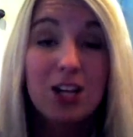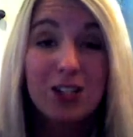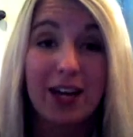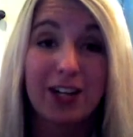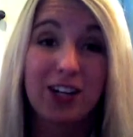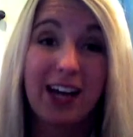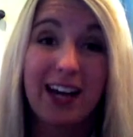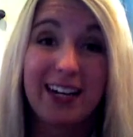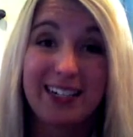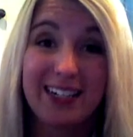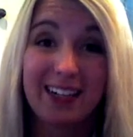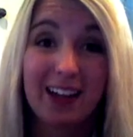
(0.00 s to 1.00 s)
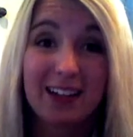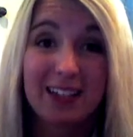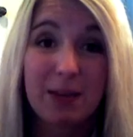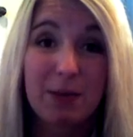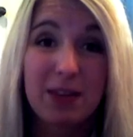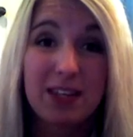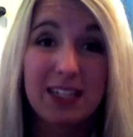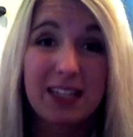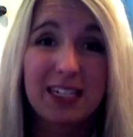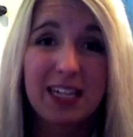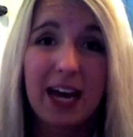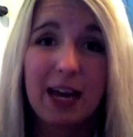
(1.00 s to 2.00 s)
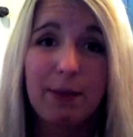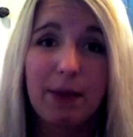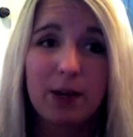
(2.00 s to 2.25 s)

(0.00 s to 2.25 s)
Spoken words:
so I actually got a deal on some of these at the time,